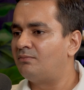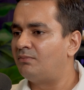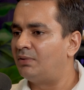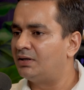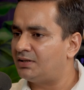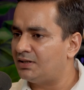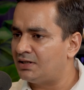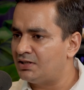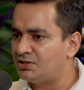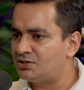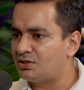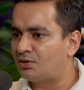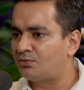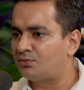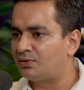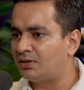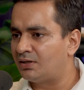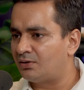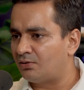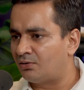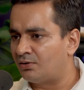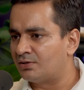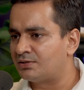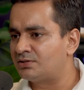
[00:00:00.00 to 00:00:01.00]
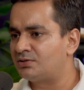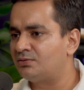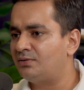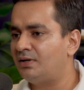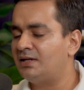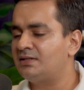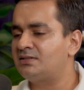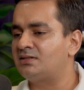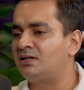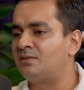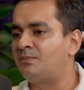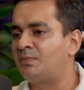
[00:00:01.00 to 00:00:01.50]
But each outlet also
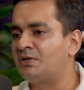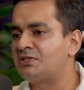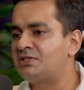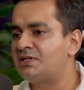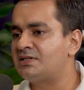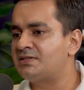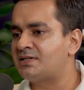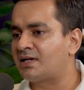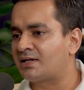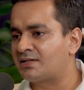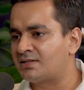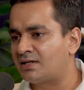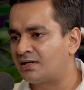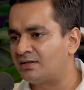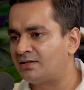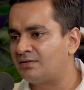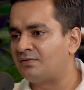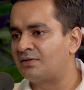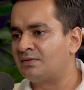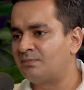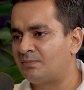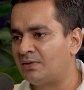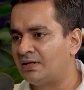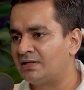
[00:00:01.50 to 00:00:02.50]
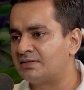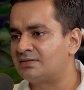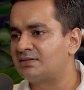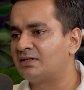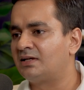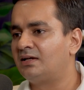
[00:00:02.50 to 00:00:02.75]
has a purchase executive in place.